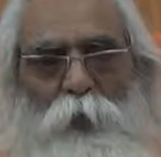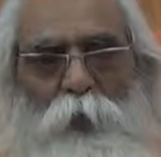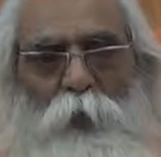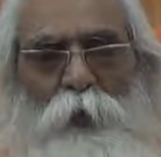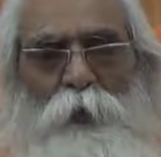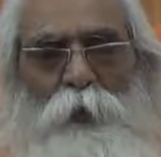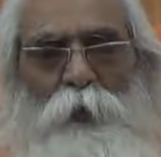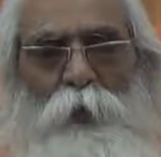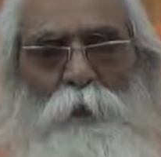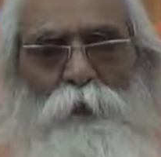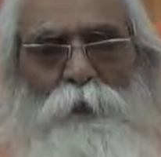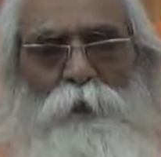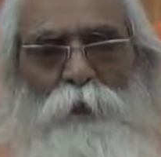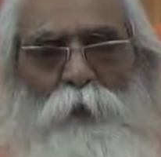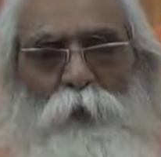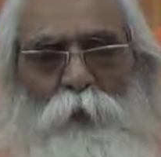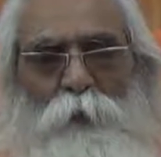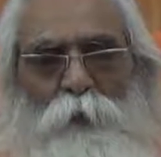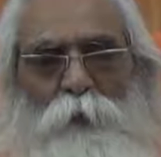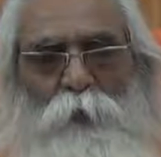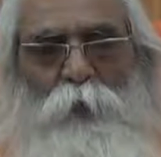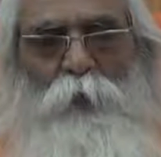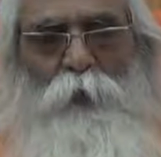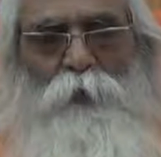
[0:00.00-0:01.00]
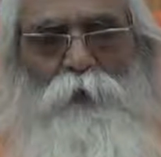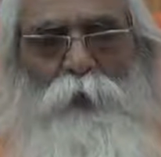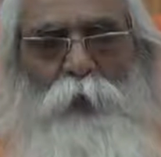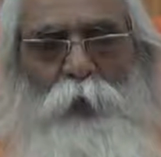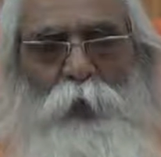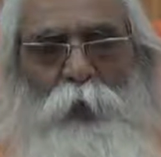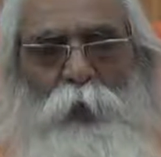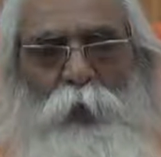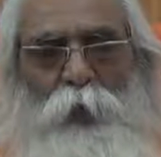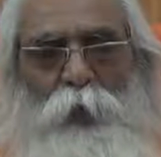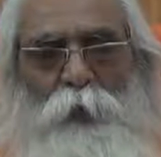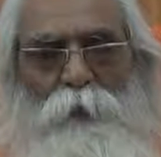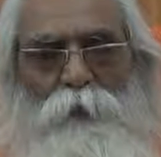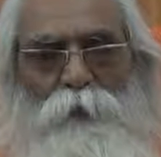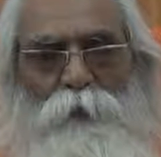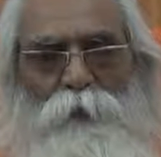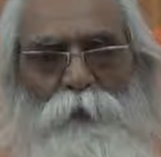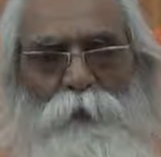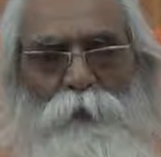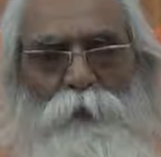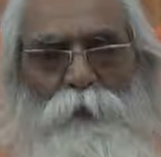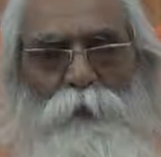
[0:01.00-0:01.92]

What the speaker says: in the form of the life